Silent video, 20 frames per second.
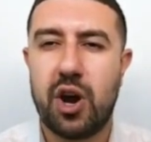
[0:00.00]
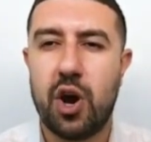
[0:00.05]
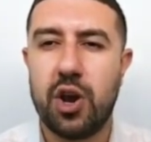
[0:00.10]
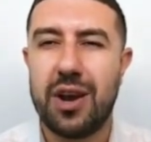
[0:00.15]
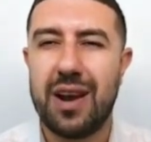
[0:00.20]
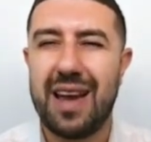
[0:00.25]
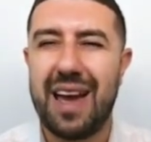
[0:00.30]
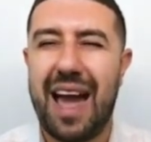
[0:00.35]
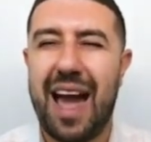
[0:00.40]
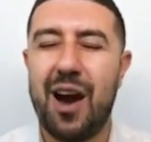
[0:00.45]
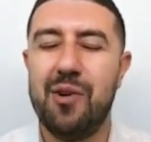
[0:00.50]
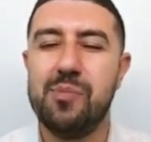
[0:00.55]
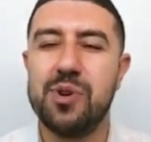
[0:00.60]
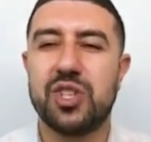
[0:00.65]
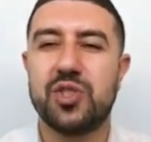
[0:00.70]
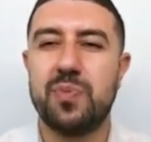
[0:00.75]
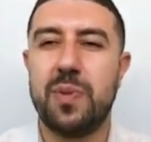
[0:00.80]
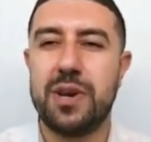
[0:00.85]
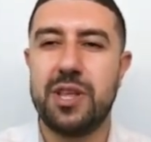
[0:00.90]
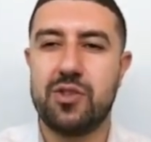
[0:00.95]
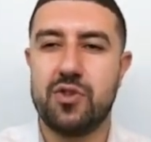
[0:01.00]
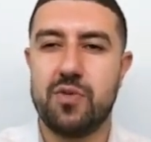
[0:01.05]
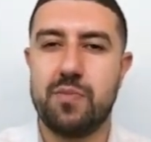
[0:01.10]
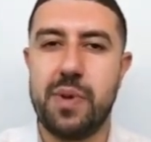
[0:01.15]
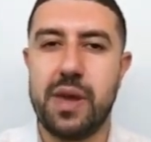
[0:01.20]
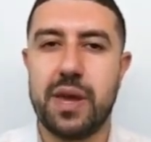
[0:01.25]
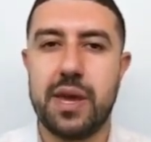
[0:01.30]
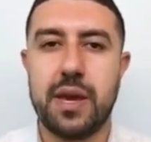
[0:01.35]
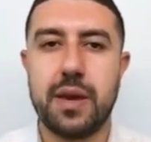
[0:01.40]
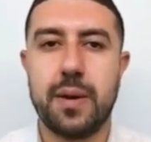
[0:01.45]
on how much money they're
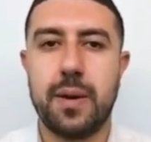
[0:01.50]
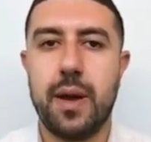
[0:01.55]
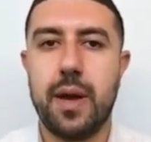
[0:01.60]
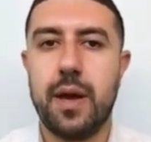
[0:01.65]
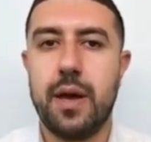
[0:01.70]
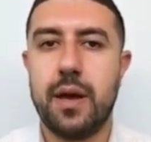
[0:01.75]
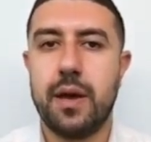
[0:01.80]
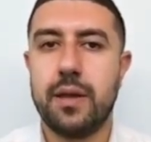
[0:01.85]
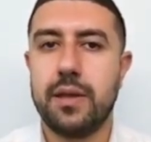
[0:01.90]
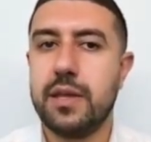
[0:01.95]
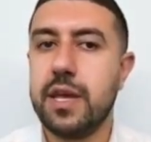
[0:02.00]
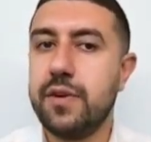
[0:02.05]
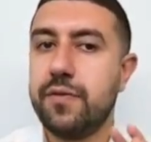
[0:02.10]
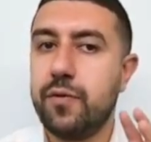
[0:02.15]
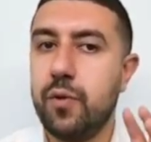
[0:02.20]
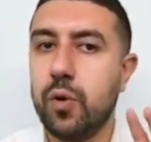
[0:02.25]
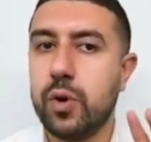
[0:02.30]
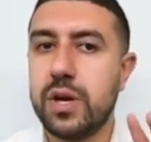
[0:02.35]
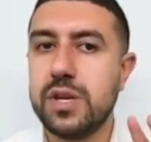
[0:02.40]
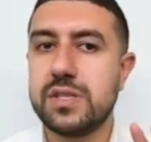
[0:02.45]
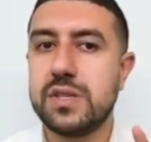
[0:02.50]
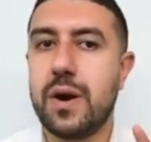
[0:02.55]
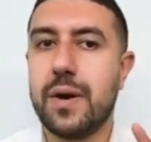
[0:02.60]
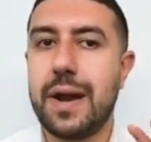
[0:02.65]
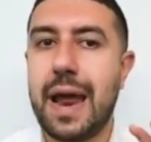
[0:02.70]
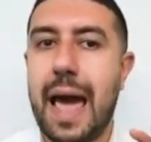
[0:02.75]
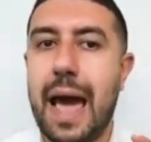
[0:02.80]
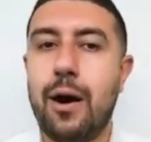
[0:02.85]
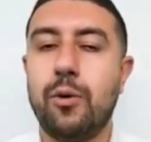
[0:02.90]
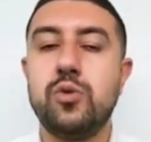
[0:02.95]
making. They focus
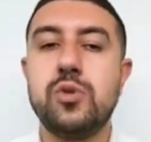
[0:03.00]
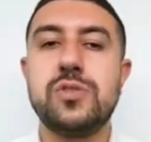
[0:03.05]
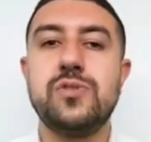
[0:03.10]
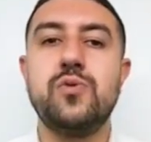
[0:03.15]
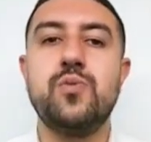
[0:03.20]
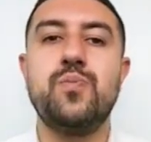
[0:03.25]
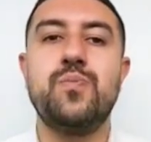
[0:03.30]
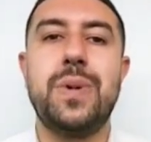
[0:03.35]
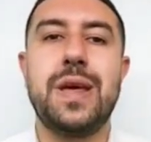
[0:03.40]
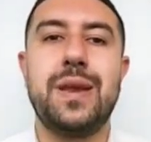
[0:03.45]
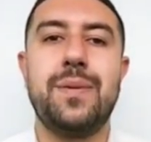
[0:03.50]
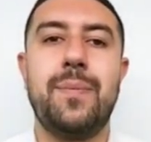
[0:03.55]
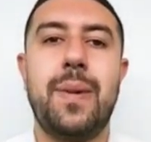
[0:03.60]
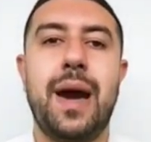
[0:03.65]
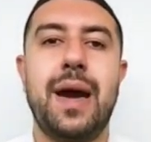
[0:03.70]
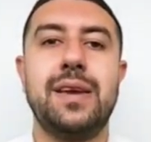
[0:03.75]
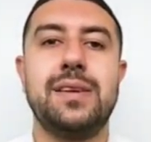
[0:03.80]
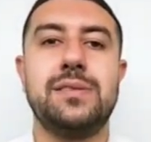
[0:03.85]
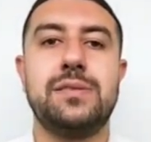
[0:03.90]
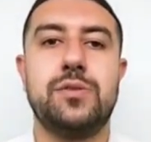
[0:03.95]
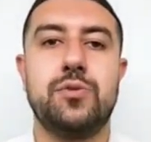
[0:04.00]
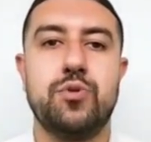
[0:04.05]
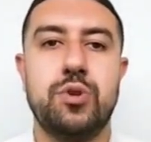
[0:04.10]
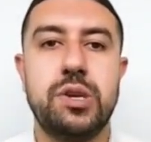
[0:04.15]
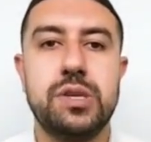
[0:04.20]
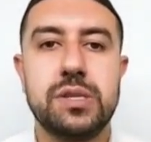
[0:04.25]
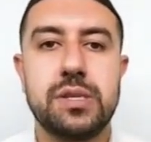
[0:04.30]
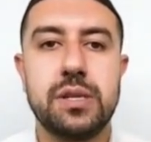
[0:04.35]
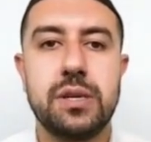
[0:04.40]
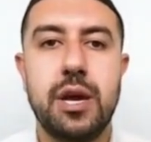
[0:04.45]
on how to minimize the
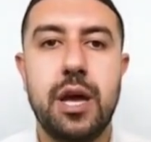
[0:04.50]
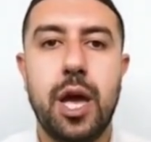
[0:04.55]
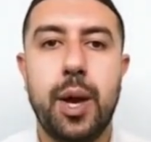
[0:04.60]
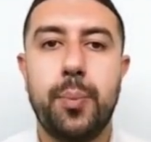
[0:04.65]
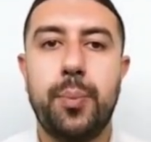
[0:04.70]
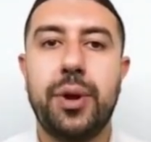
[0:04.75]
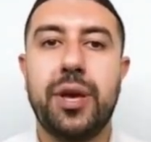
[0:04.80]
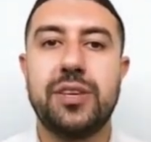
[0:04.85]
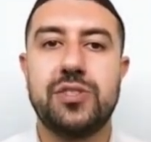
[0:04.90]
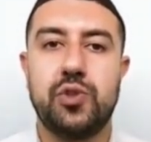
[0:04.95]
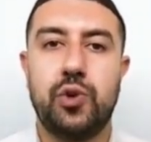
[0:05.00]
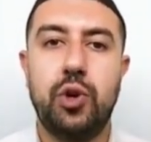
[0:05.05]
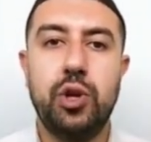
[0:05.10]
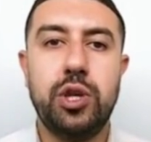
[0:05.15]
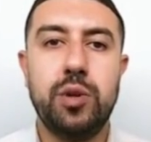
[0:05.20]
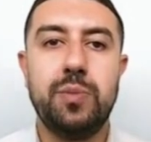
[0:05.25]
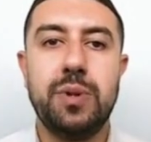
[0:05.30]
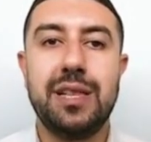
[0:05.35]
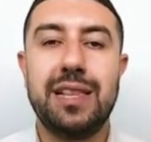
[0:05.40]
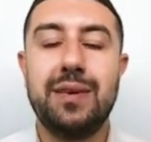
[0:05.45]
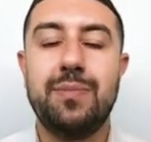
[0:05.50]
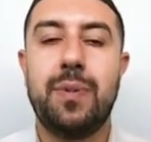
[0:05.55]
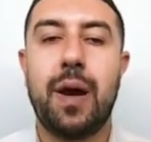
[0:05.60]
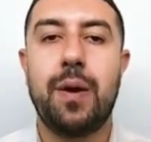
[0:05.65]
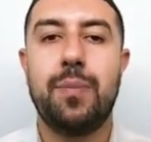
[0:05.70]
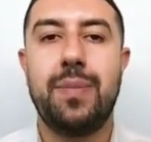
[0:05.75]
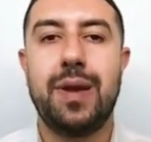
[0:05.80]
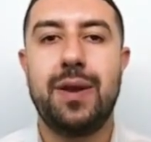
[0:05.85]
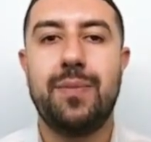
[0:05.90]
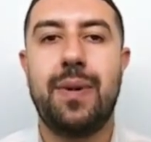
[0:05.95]
risk. Because ultimately,
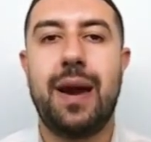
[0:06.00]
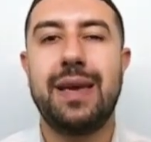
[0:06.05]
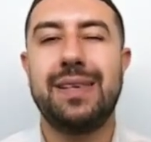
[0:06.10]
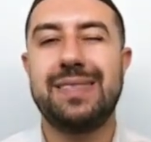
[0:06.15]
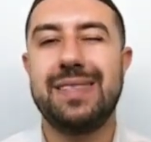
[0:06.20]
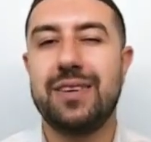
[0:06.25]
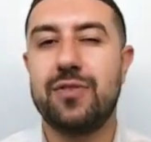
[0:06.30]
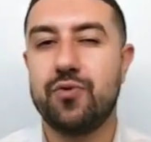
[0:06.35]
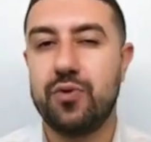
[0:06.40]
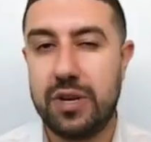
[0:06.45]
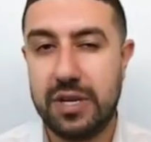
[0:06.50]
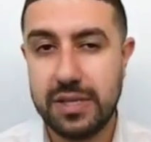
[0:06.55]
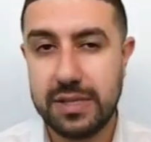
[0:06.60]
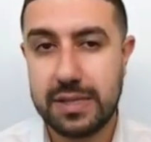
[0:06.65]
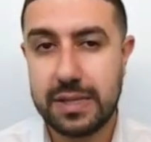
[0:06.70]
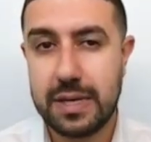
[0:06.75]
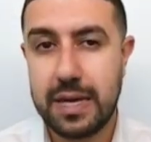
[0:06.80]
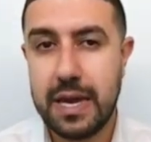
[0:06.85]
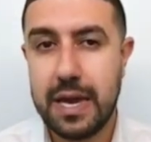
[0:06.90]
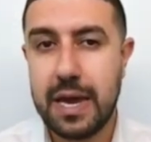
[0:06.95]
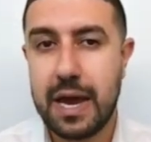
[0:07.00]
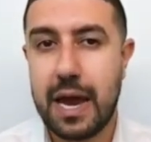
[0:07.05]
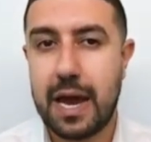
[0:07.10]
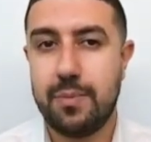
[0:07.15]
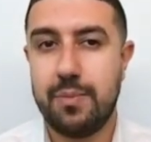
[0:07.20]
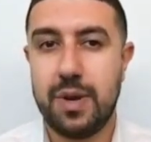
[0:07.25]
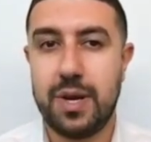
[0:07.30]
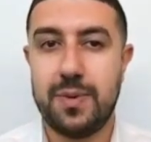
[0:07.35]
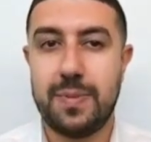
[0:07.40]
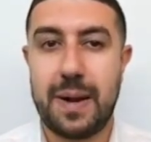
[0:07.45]
by minimizing risk
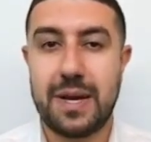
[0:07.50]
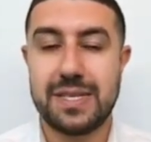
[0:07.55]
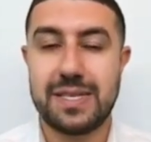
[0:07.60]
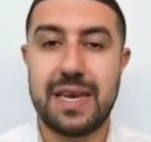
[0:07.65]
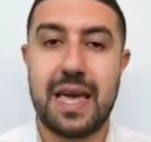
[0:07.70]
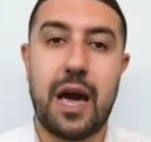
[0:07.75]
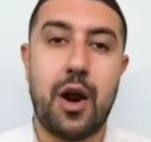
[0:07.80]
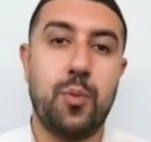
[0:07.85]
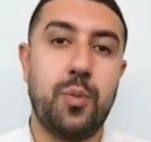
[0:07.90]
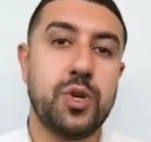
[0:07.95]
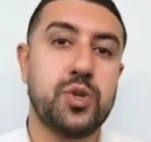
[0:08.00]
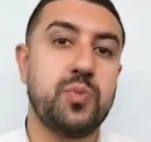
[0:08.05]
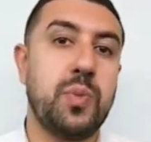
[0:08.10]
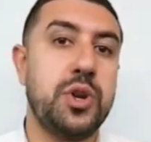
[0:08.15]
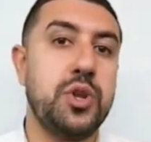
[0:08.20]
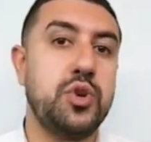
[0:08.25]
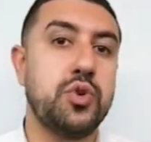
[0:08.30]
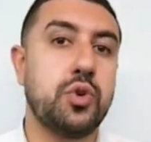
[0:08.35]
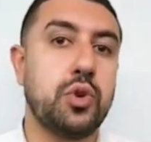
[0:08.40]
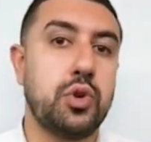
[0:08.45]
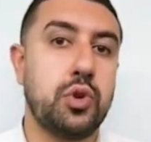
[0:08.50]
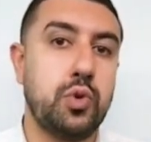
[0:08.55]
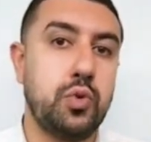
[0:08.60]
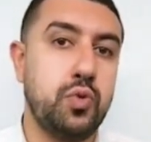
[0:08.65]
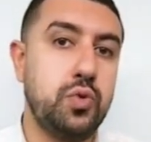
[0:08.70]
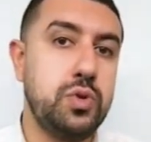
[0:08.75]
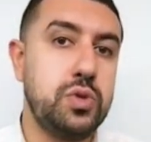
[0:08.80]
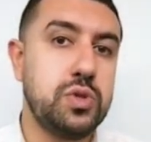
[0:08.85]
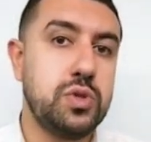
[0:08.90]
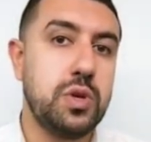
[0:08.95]
and minimizing how much money you could
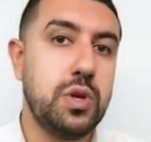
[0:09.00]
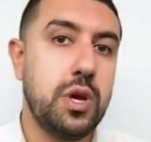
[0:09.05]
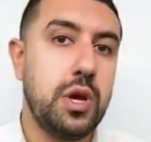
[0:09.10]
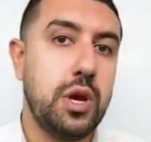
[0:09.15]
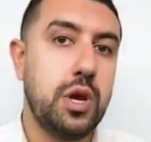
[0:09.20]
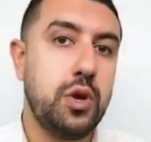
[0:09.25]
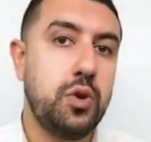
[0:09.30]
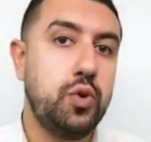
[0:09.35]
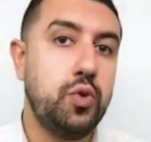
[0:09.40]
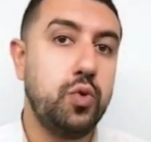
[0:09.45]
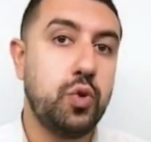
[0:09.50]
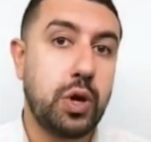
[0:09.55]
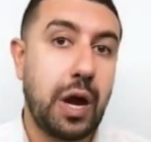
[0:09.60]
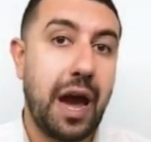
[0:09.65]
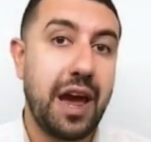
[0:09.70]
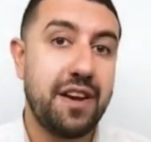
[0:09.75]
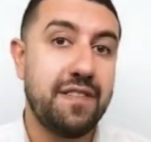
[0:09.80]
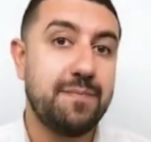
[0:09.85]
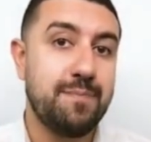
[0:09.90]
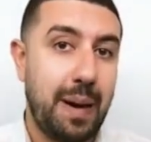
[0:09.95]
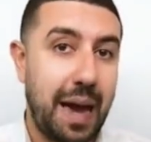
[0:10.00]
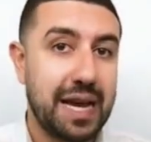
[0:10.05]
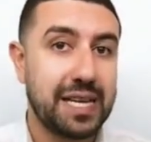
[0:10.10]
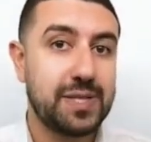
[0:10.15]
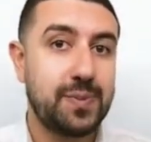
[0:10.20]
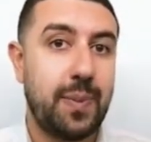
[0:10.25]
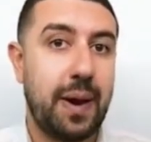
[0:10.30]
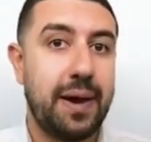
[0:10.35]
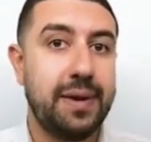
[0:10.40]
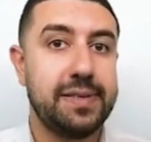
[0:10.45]
lose, you kind of
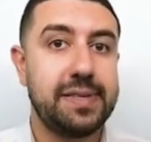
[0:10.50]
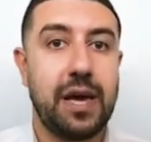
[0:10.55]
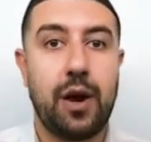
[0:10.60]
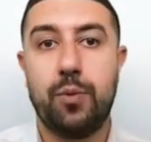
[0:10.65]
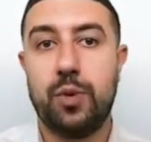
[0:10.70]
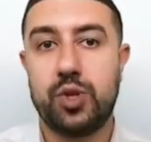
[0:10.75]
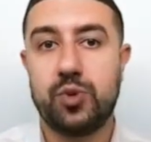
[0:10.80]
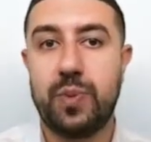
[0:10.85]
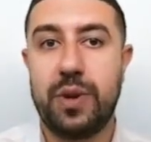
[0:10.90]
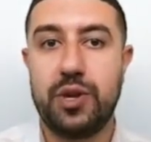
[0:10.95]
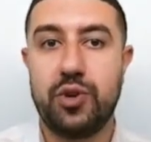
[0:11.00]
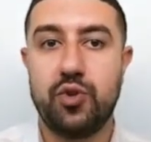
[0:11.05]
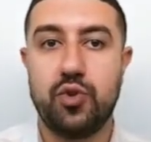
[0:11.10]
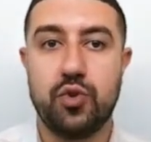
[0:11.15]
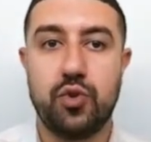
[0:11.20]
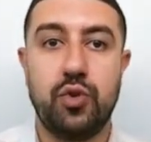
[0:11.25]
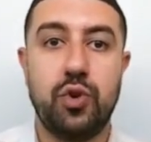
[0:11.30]
maximize how much money